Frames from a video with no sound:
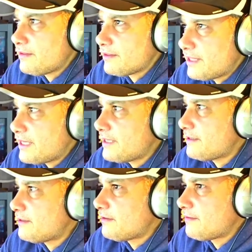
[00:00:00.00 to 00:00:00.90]
that
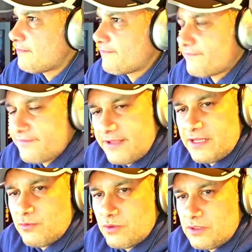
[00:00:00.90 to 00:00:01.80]
Fani
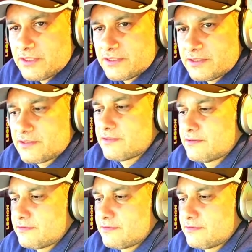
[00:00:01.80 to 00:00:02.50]
Willis,